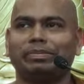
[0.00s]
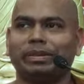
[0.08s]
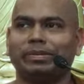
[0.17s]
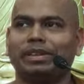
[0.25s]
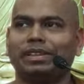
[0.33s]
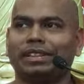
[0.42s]

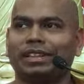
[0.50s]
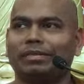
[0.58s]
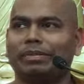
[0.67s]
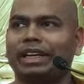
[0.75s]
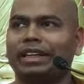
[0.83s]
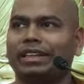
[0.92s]
people say,
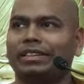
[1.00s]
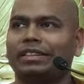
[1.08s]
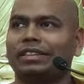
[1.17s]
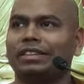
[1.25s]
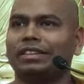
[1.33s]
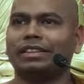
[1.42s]
meditation
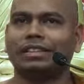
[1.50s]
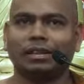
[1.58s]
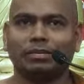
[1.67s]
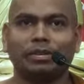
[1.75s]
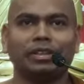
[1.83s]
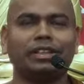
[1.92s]
teachers say,
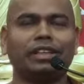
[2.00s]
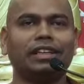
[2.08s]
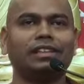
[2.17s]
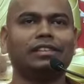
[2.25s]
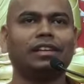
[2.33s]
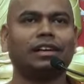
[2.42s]
breathe
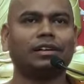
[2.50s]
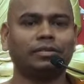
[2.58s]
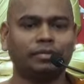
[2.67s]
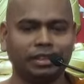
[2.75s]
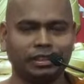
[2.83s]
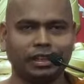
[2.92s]
in love,
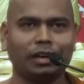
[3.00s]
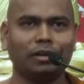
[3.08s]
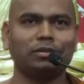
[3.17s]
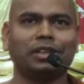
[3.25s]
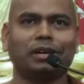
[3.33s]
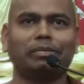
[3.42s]
breathe out
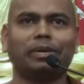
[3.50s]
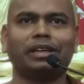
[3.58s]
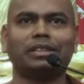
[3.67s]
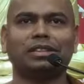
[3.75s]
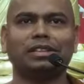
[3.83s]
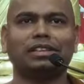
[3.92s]

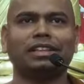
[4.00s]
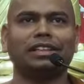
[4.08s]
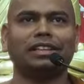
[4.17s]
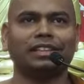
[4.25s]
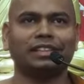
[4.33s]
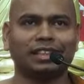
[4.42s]
compassion. Then
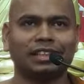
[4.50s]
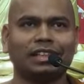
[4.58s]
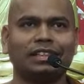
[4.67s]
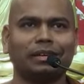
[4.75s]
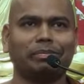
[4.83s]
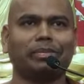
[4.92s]
they settle
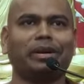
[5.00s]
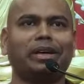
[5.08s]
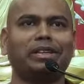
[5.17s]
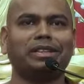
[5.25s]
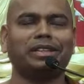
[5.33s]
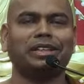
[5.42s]
their
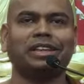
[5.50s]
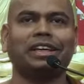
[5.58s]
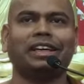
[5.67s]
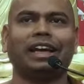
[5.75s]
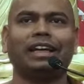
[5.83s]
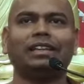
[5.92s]
mind,
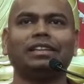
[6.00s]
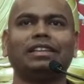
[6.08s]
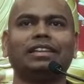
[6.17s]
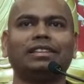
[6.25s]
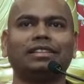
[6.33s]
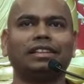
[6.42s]
and
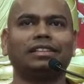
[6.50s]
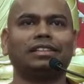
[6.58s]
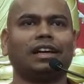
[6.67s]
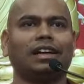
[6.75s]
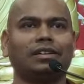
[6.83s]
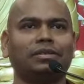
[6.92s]
then they
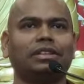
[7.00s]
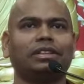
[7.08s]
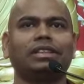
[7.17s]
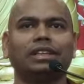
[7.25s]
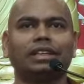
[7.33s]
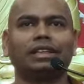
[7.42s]
start with
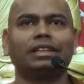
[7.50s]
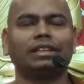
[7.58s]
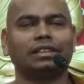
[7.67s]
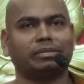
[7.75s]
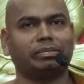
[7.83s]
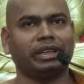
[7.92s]

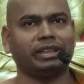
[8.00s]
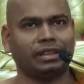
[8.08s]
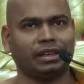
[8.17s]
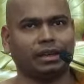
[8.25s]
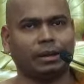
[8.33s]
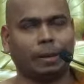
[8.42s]
this
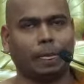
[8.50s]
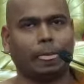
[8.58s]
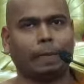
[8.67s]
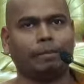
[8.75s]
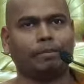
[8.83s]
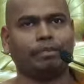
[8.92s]
metta.
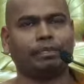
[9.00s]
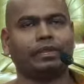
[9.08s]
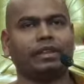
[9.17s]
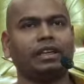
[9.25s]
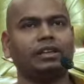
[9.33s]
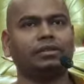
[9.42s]

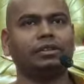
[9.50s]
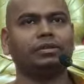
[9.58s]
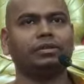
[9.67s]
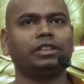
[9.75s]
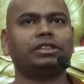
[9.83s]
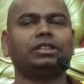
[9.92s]
Then you
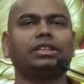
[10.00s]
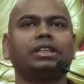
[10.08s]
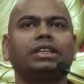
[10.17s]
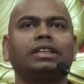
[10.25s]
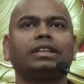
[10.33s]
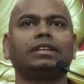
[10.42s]
wish,
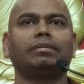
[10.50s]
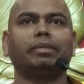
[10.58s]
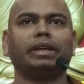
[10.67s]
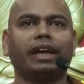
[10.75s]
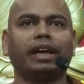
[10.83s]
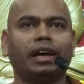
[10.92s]

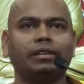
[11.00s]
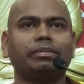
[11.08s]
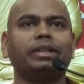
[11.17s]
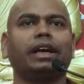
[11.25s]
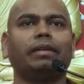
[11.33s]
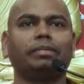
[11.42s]
may I be
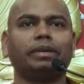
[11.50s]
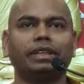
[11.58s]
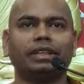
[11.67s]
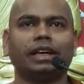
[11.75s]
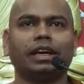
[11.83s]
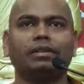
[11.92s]
happy
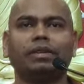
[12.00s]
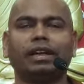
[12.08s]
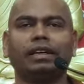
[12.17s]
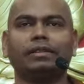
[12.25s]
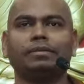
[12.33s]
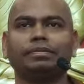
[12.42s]
and well.
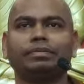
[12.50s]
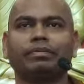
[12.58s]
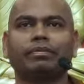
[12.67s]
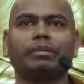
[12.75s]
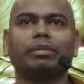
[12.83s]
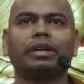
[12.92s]

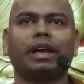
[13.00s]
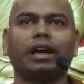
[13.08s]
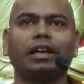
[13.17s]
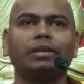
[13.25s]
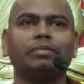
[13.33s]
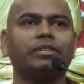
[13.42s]
May
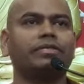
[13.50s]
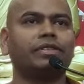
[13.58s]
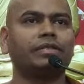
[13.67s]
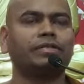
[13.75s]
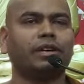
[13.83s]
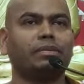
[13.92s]
I be free
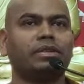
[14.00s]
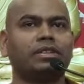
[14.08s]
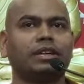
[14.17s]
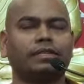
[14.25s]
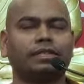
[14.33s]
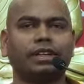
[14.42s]
from
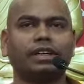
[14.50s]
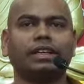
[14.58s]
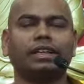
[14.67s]
suffering.